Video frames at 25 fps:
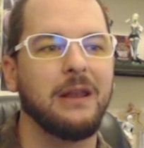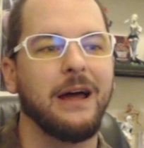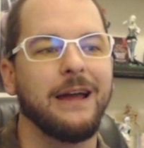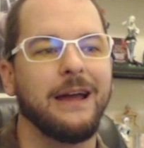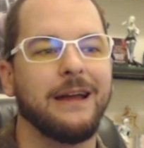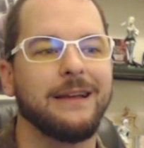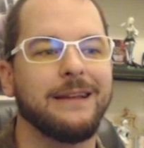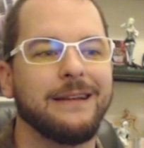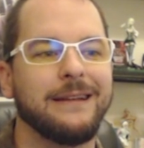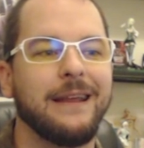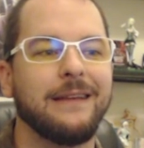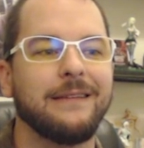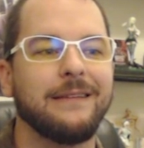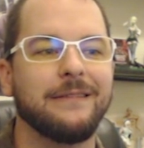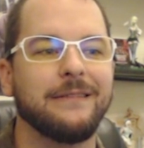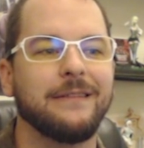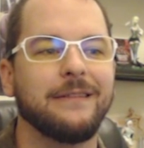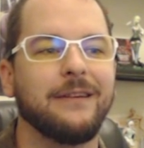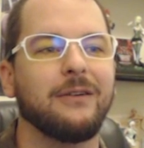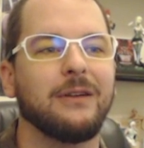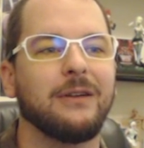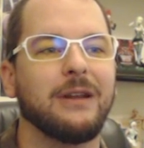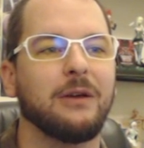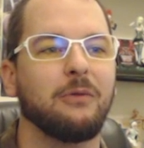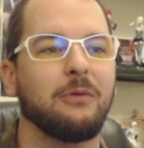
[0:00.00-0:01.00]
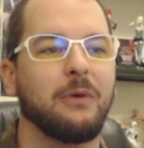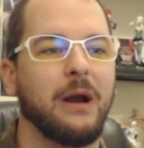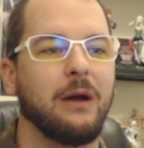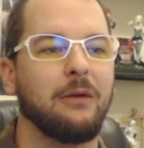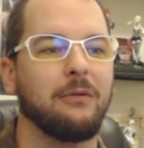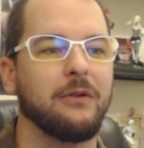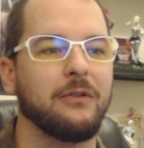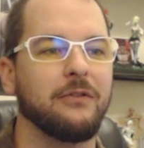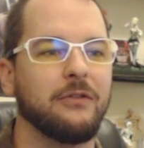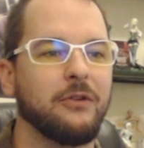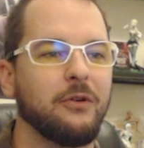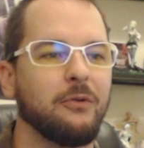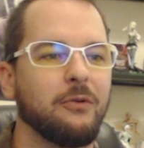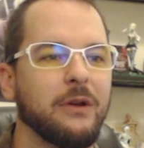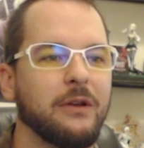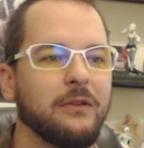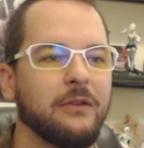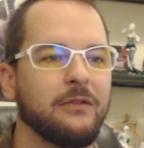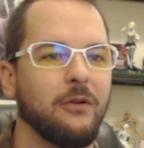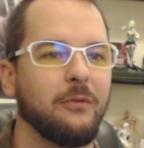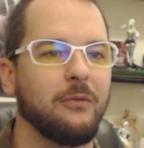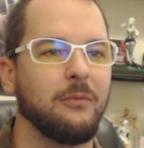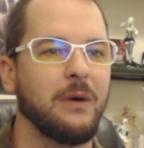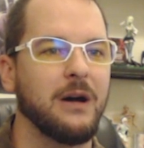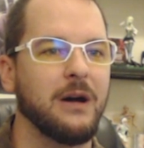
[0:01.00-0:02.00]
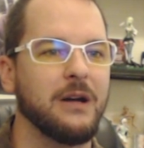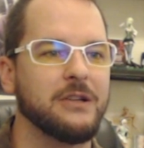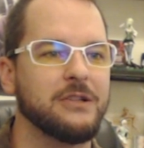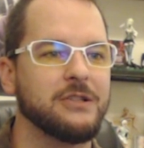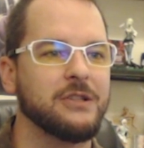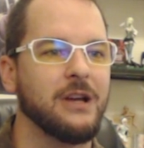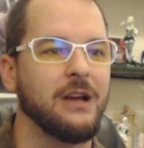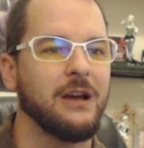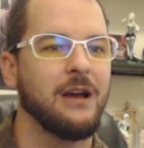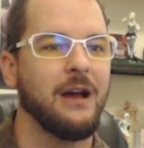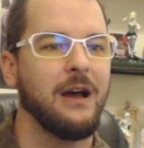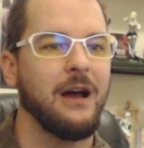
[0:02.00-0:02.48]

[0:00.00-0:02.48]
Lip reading: like, necessarily what I was doing so much.